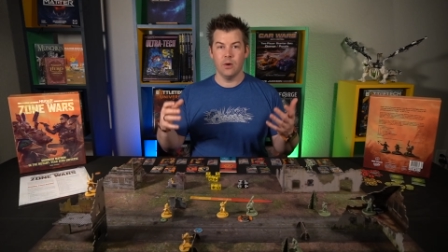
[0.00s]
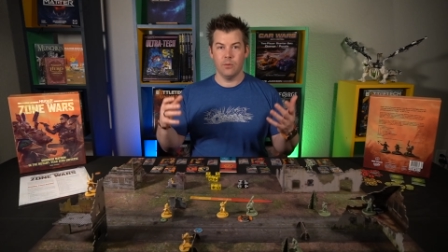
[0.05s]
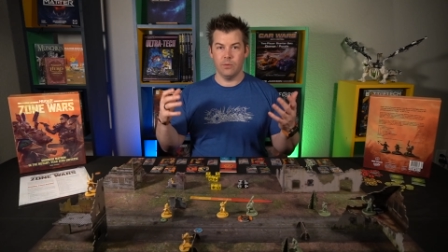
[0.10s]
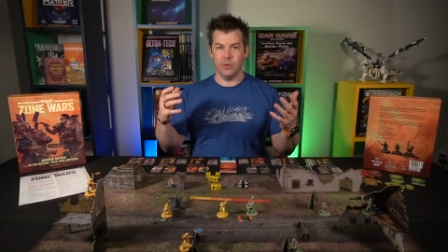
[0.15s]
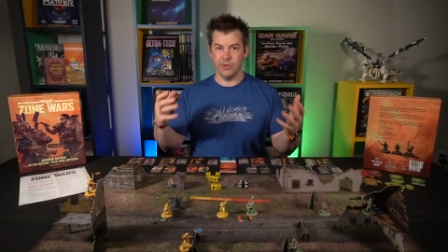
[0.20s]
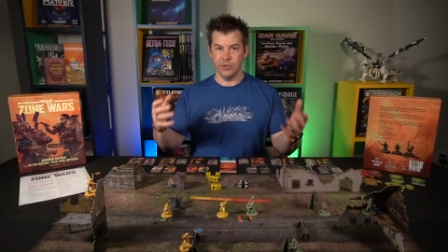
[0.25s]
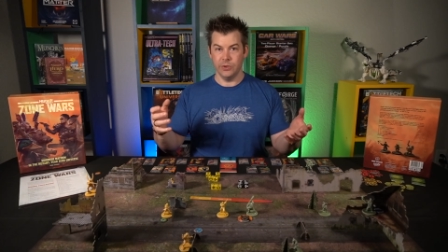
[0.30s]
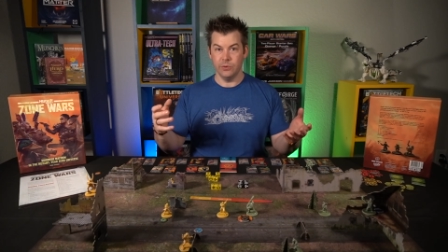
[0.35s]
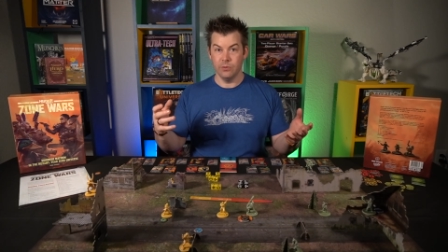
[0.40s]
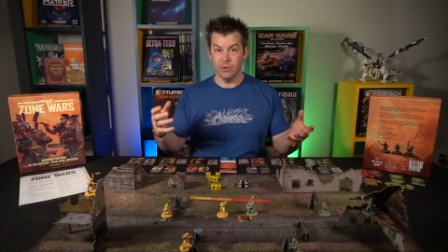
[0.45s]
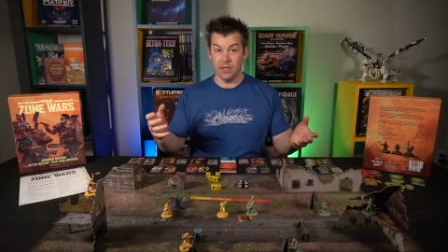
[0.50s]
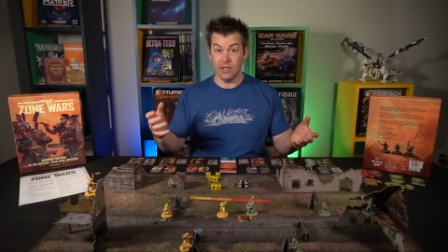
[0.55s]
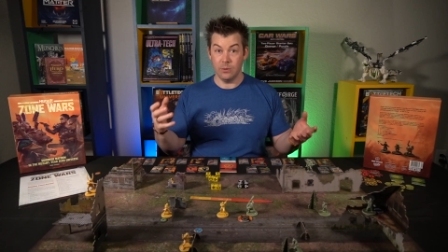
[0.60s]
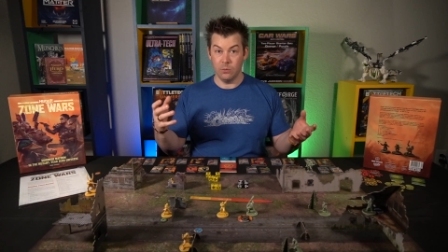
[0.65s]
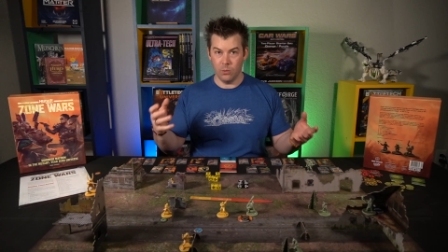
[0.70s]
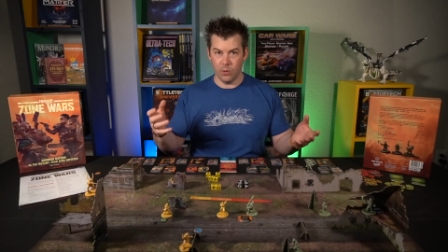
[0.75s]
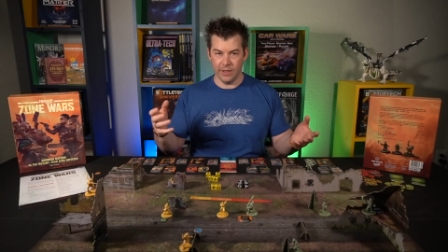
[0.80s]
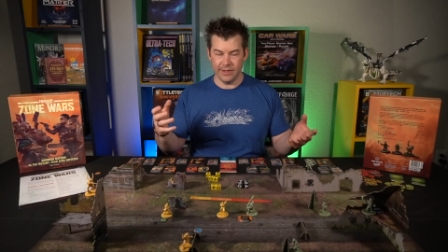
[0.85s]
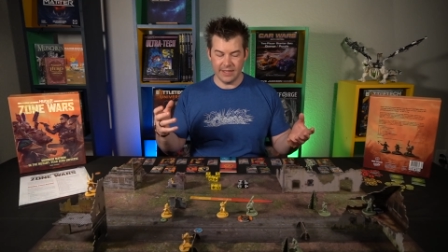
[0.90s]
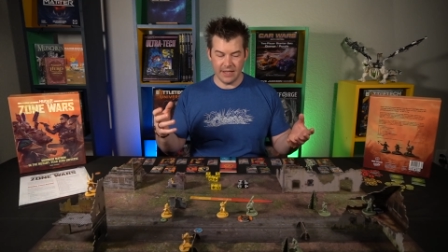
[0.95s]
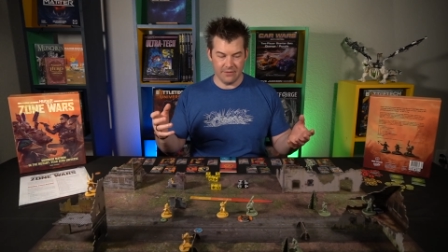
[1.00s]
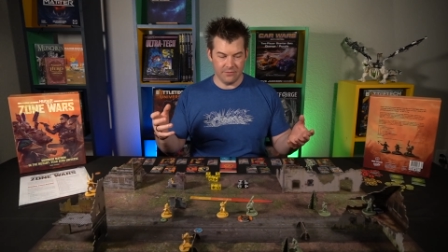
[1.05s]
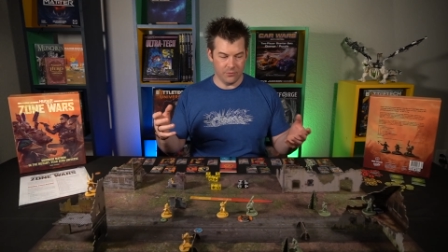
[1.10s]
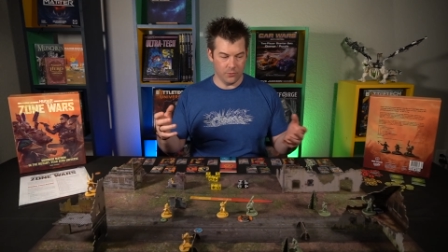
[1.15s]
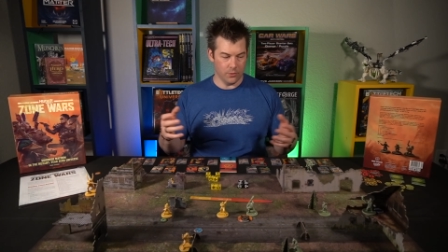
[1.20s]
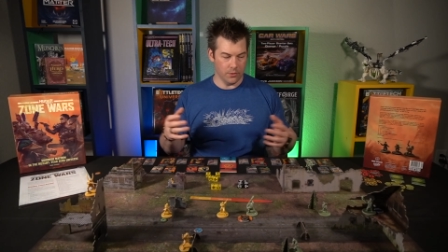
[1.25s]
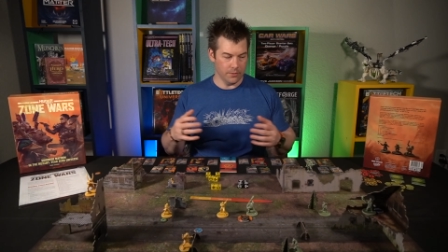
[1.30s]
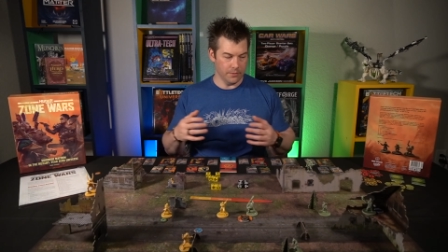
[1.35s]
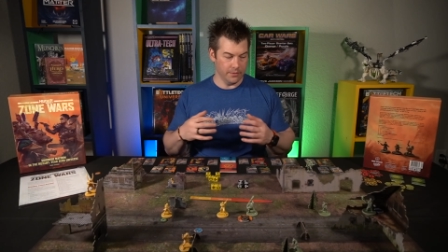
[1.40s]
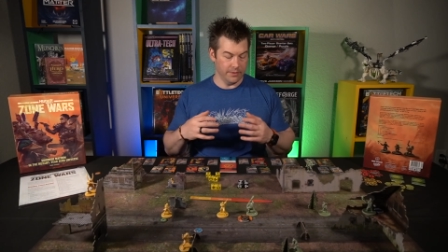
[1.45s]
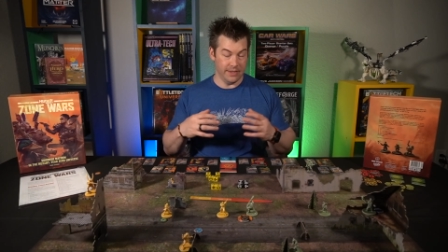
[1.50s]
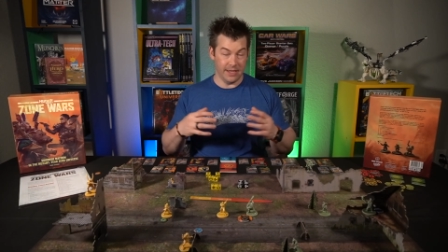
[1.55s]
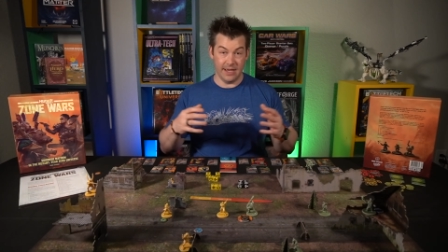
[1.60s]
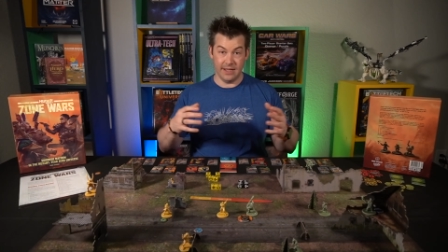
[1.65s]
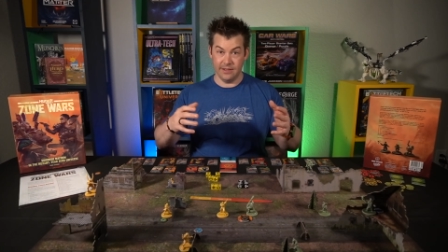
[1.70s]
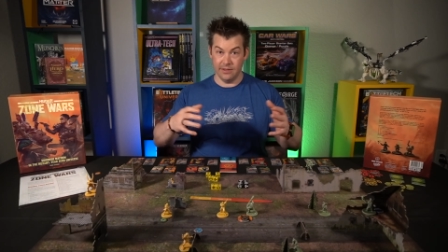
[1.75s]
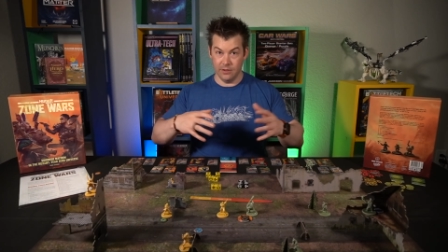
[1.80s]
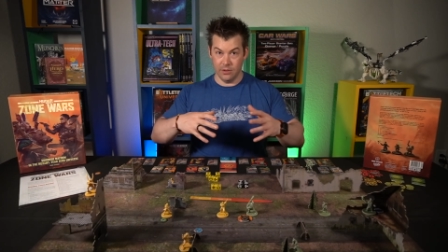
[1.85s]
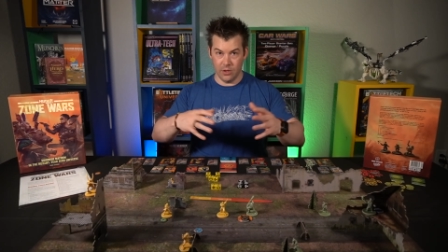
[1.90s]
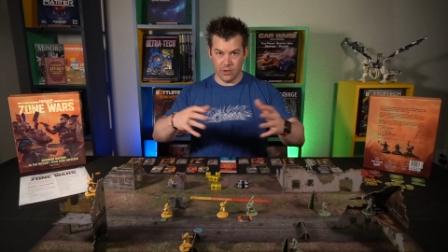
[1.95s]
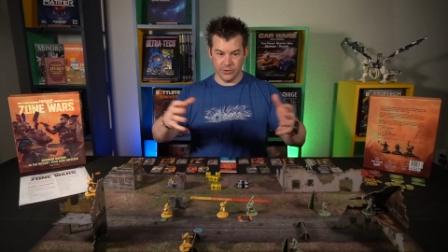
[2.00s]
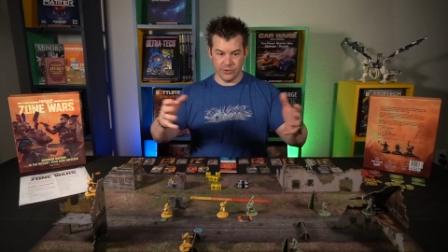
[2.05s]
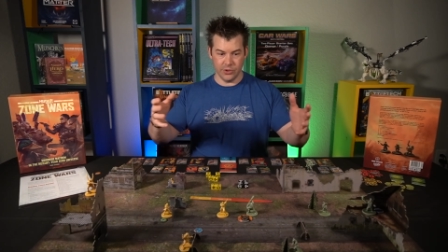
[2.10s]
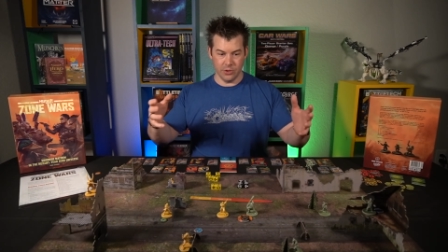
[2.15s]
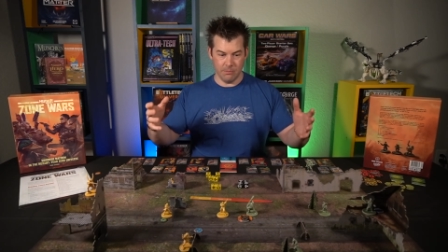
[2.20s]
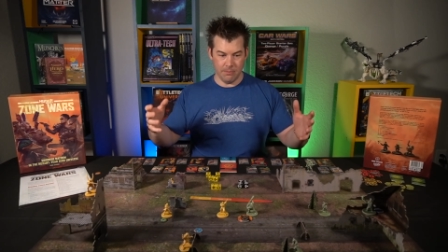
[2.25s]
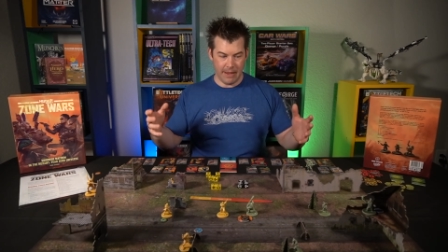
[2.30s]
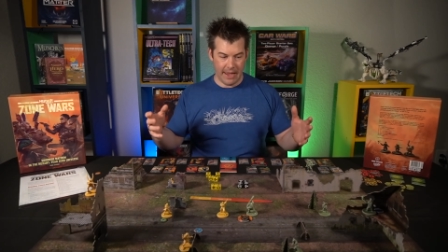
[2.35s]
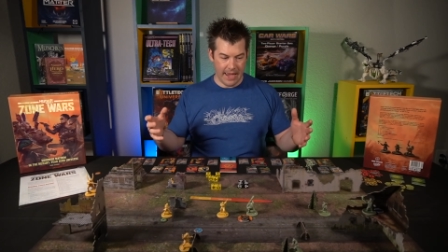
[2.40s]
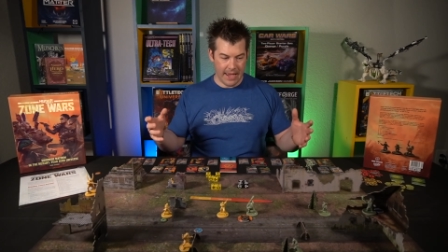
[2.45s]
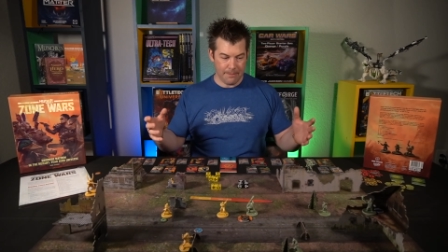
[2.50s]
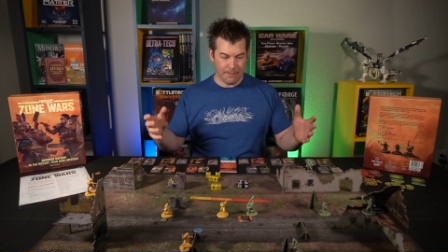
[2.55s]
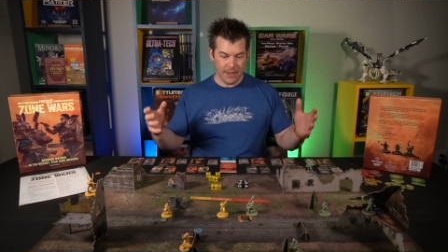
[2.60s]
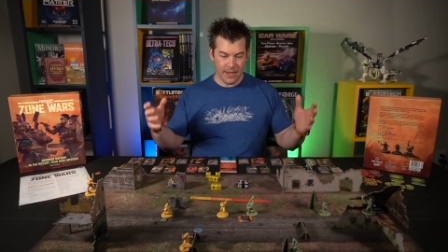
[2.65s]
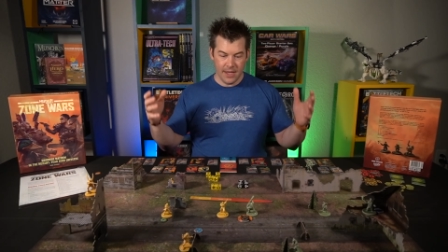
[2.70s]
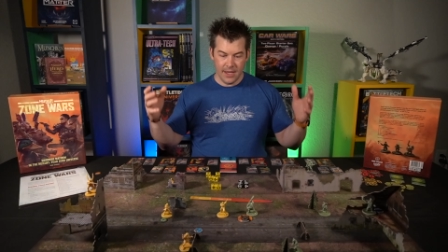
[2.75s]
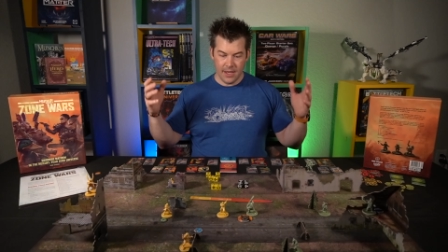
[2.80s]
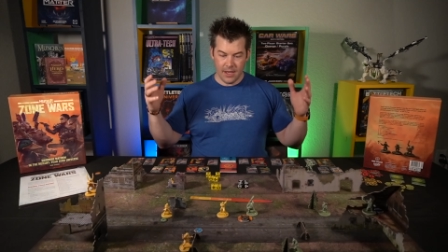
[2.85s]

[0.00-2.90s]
where you really want that larger map.